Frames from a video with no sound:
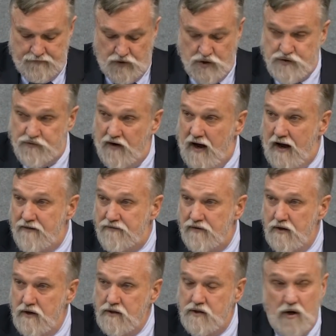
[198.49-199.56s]
Verse 5.
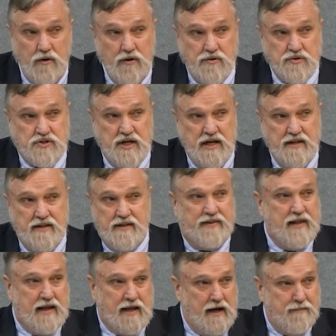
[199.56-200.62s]
Don't you see
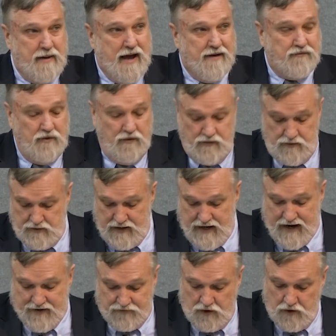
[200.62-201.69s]
that they come after,
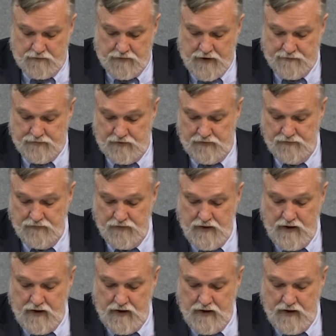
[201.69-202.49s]
after your people?